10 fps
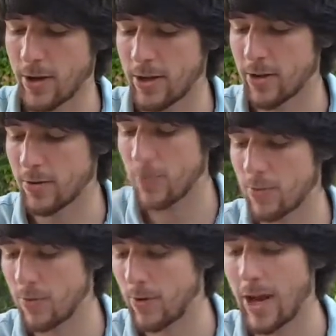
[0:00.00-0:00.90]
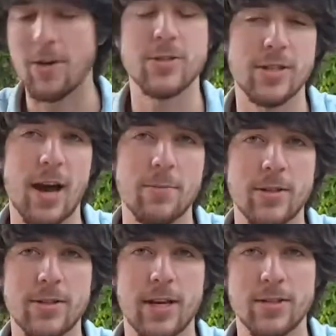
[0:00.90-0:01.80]
I think now is the time
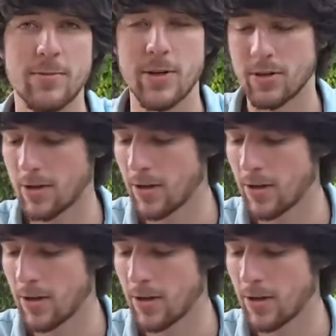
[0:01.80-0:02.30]
to taste the milk.